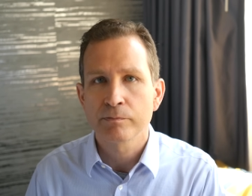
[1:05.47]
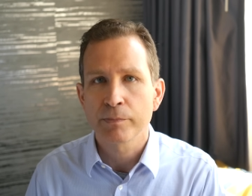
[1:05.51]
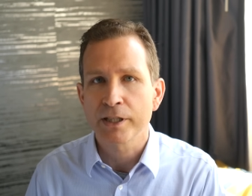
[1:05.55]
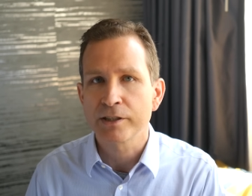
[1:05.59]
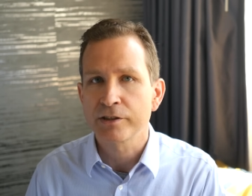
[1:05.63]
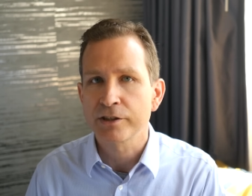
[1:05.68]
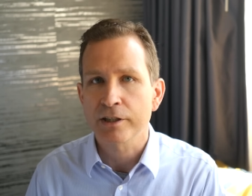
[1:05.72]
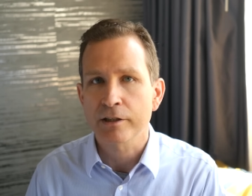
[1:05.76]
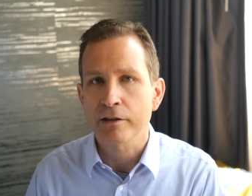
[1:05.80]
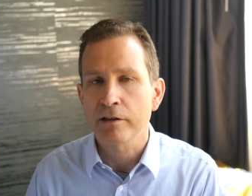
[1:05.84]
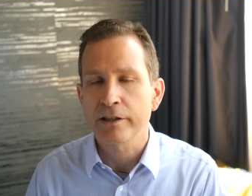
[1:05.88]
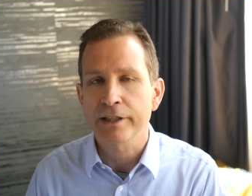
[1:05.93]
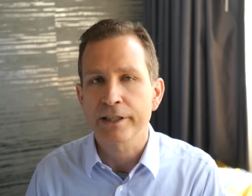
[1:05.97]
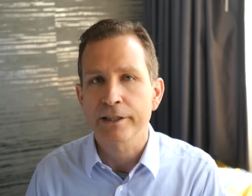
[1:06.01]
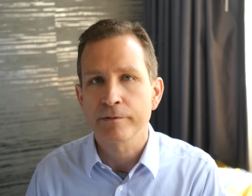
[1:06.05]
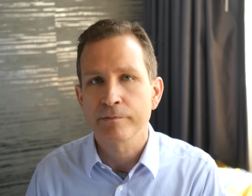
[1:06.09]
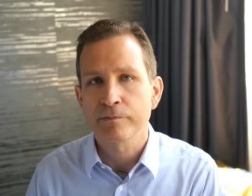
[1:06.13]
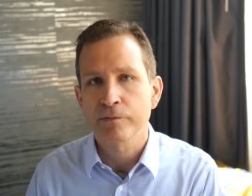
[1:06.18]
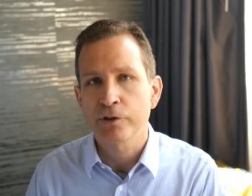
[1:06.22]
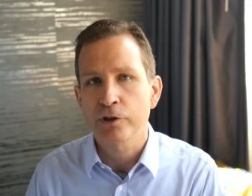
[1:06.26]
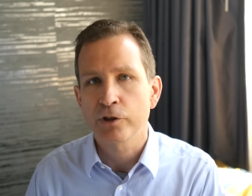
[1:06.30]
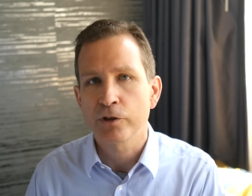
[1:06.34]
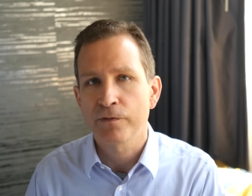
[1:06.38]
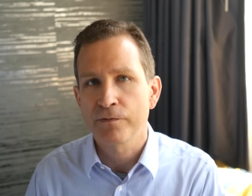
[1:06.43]
basically
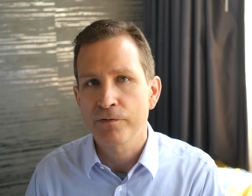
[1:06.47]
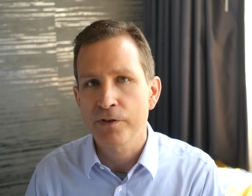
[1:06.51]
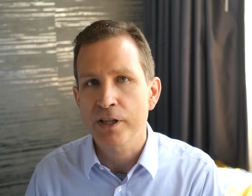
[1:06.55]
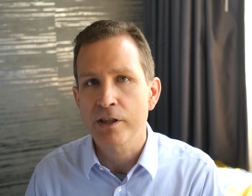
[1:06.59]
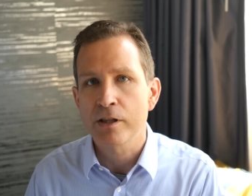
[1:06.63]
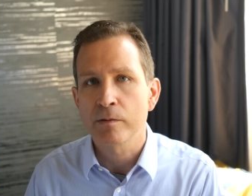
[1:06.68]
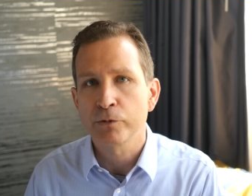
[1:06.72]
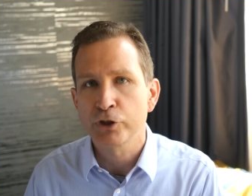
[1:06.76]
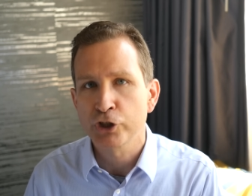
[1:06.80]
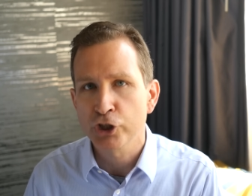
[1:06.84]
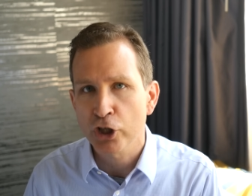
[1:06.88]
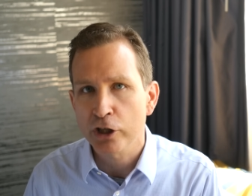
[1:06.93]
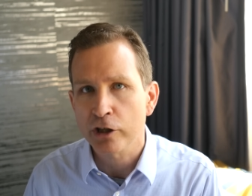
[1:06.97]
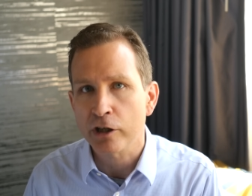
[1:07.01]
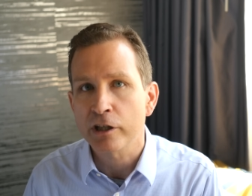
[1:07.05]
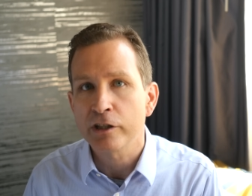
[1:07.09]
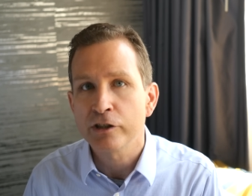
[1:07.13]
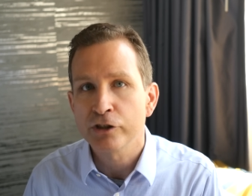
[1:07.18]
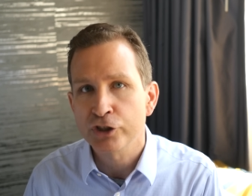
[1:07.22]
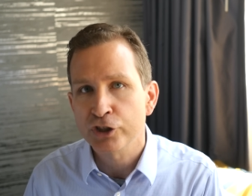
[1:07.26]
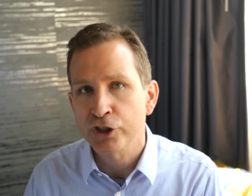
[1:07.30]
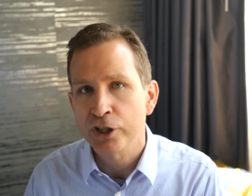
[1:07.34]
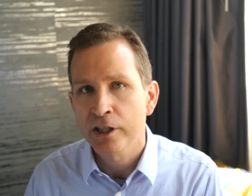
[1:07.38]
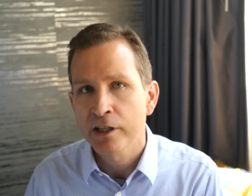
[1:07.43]
you feed them
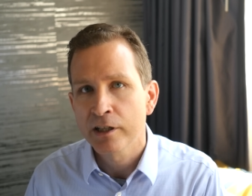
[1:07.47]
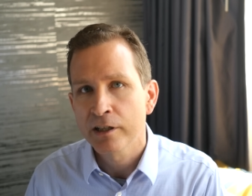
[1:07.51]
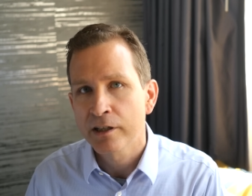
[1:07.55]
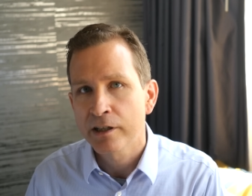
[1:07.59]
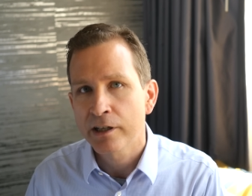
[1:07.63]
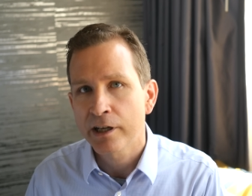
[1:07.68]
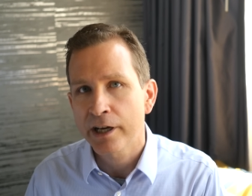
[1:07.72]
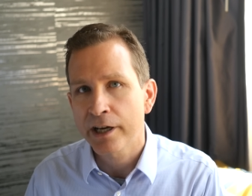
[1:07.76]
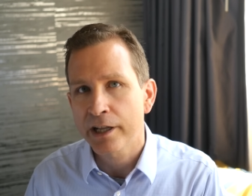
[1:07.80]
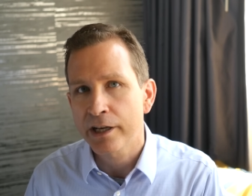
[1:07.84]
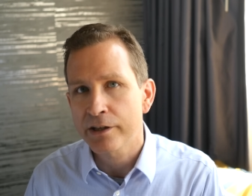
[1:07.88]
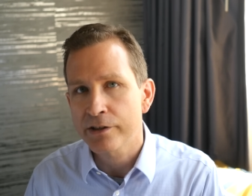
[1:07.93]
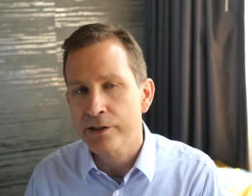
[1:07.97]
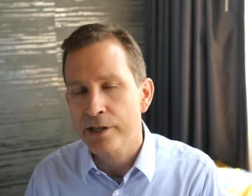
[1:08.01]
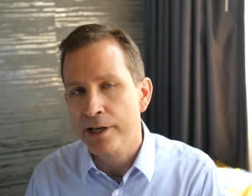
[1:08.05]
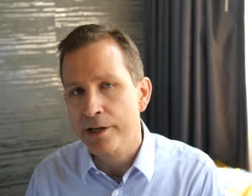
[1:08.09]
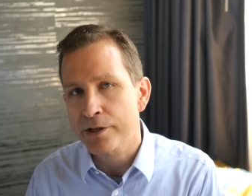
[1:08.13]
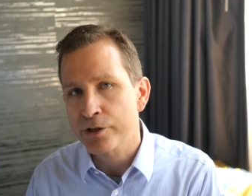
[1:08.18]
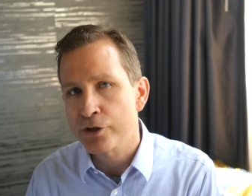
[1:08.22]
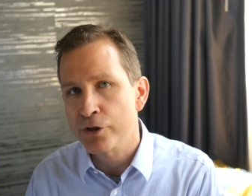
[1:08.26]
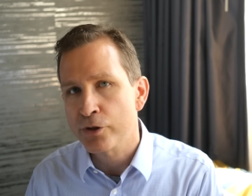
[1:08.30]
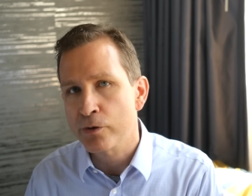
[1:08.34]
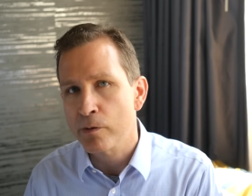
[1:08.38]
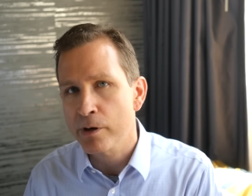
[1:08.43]
sugars, and it
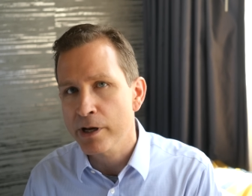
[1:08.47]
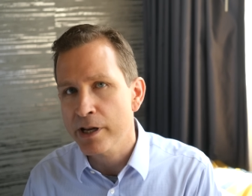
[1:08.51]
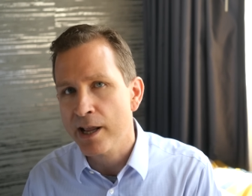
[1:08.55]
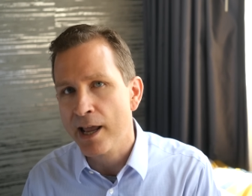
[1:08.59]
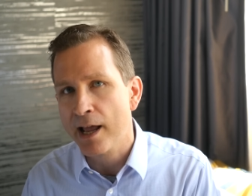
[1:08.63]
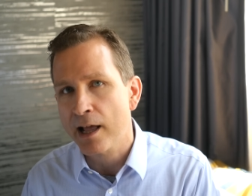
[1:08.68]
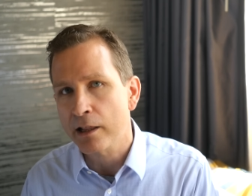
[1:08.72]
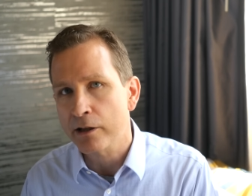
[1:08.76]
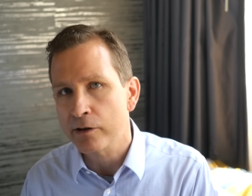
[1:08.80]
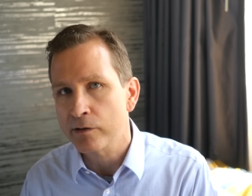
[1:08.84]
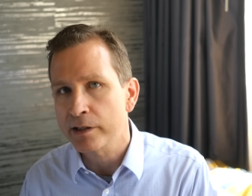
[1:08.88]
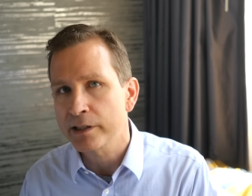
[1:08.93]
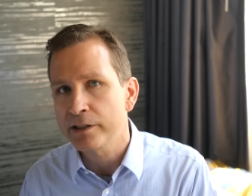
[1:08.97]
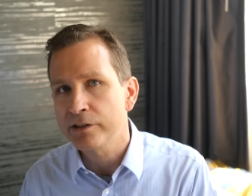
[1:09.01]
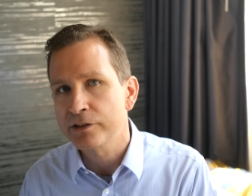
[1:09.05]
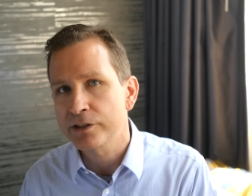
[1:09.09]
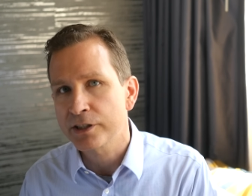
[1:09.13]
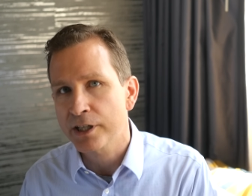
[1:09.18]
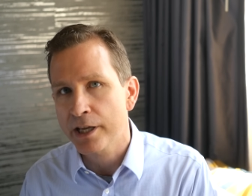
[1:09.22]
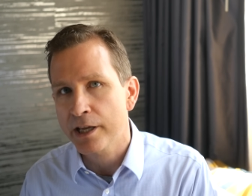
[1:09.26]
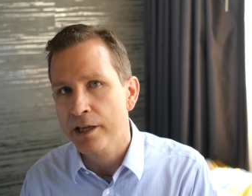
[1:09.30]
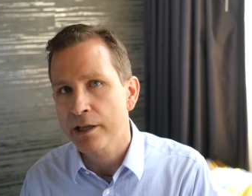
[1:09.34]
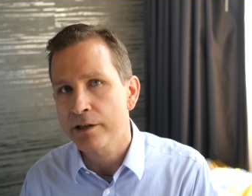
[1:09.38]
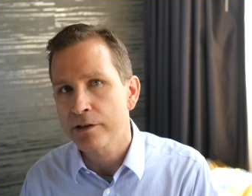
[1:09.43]
takes three
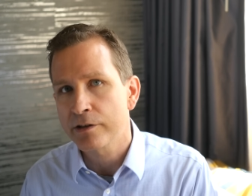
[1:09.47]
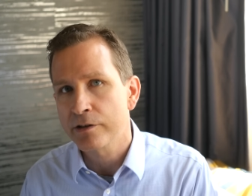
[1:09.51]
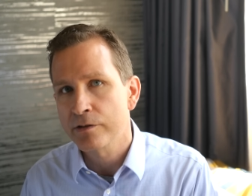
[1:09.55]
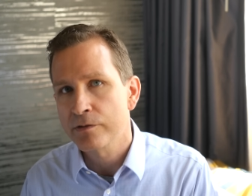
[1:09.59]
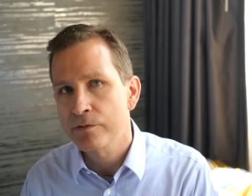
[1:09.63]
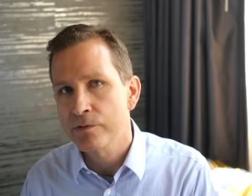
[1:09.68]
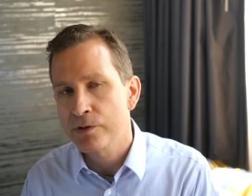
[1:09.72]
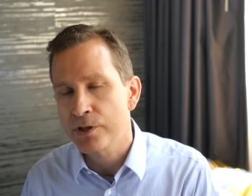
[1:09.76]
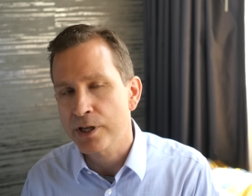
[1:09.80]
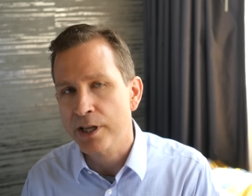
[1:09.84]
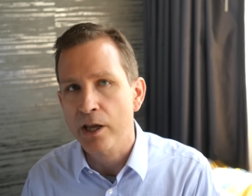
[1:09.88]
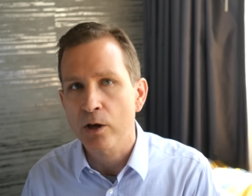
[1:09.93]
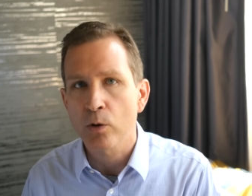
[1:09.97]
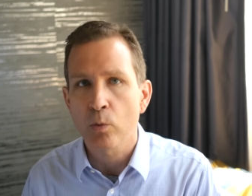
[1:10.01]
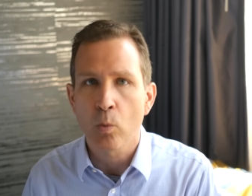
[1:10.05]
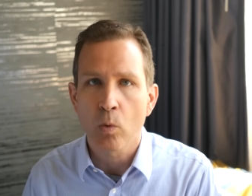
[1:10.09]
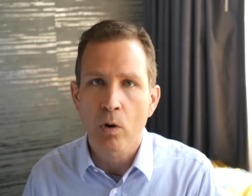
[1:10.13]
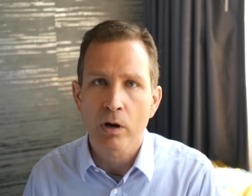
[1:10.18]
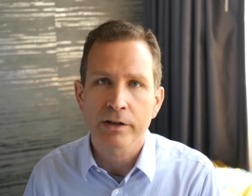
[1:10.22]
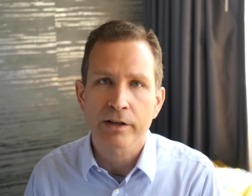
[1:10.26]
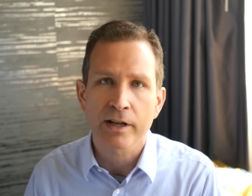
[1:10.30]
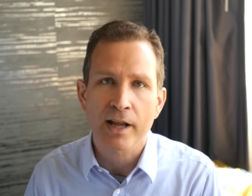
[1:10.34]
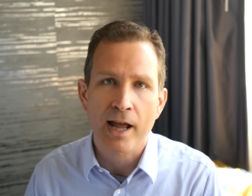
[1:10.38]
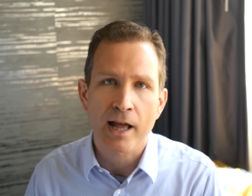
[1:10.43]
calories in to get
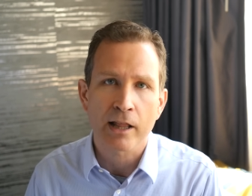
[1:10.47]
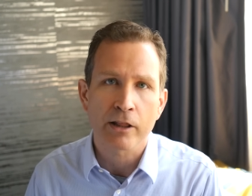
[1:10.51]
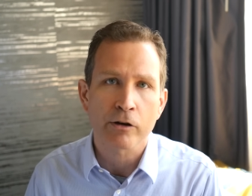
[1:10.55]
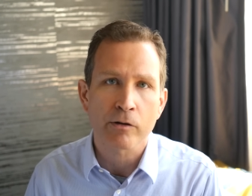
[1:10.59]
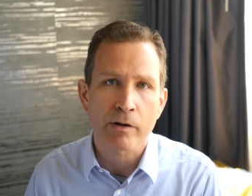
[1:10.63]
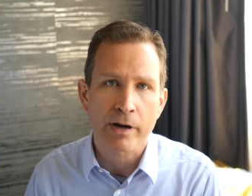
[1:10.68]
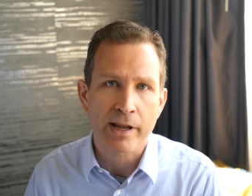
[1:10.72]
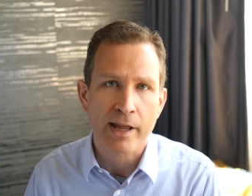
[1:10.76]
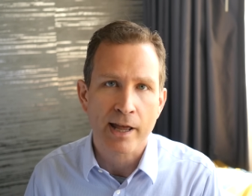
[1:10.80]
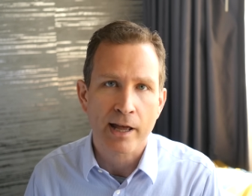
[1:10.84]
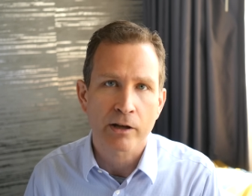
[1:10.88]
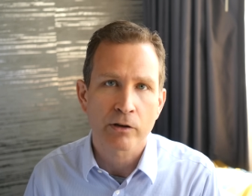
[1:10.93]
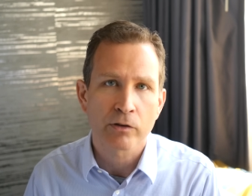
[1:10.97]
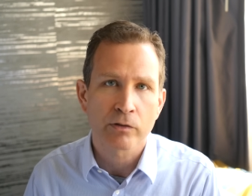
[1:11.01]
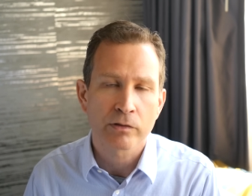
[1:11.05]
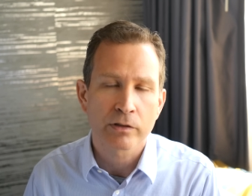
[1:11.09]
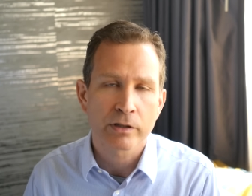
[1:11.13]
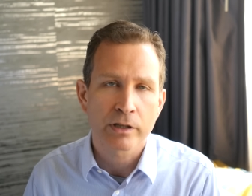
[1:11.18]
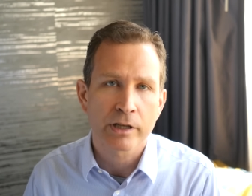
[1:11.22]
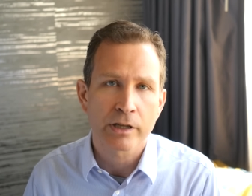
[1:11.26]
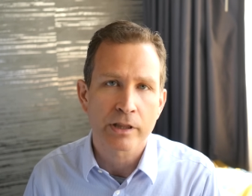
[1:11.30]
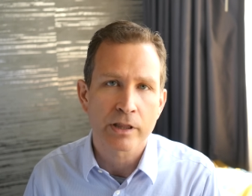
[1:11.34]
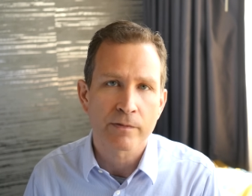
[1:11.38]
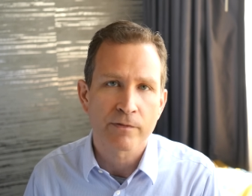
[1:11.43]
one calorie out
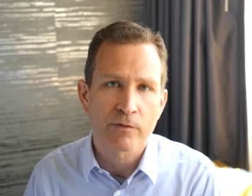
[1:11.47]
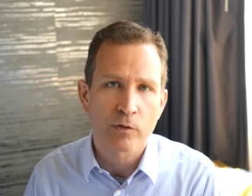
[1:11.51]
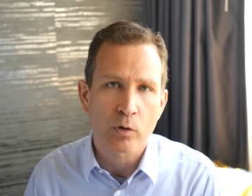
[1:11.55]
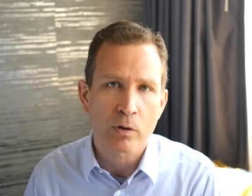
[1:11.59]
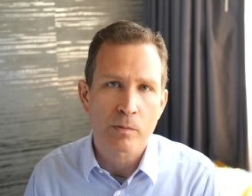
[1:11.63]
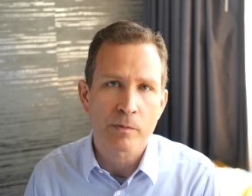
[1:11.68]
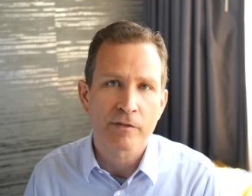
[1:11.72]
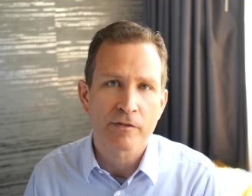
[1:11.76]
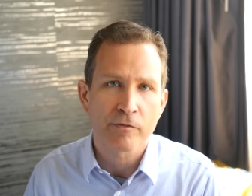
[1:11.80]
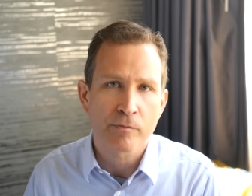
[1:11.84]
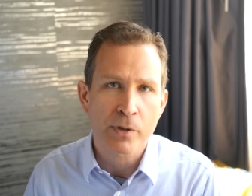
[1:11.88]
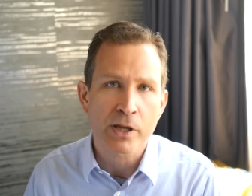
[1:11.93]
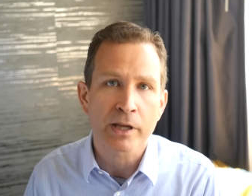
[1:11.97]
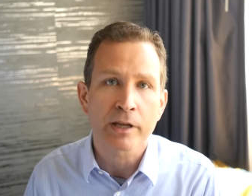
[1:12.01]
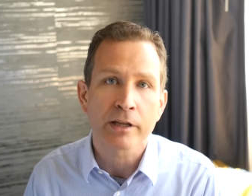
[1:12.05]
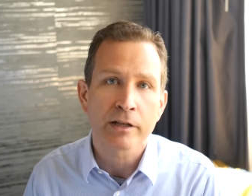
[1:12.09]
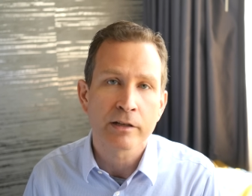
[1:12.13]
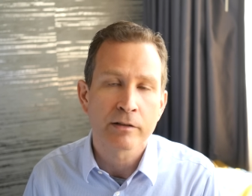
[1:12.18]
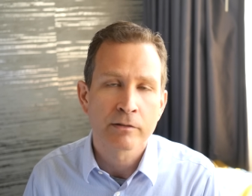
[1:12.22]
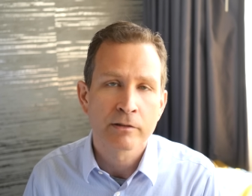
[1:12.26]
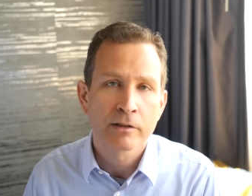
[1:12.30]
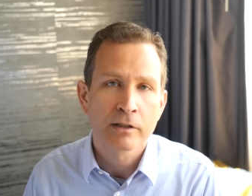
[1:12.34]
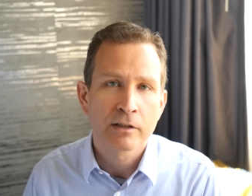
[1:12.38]
in the form of meat.